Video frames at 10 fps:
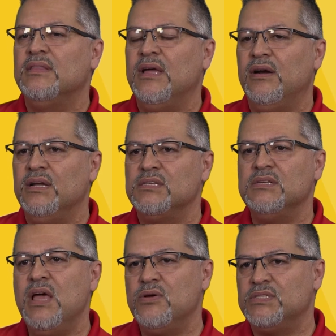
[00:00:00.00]
there is
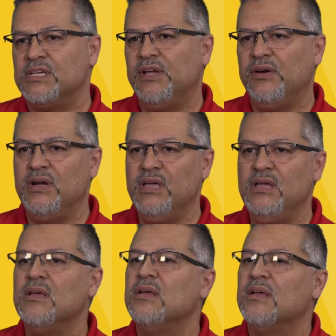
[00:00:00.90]
no security
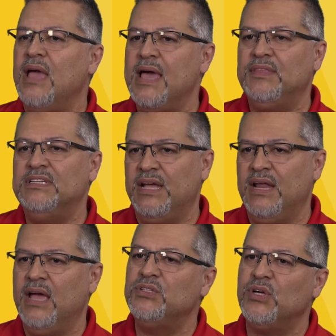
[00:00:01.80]
at the
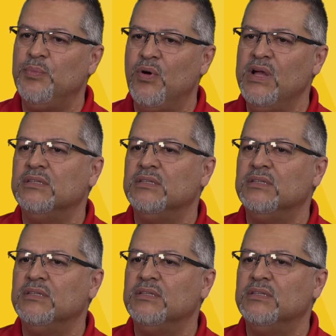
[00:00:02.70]
data entry point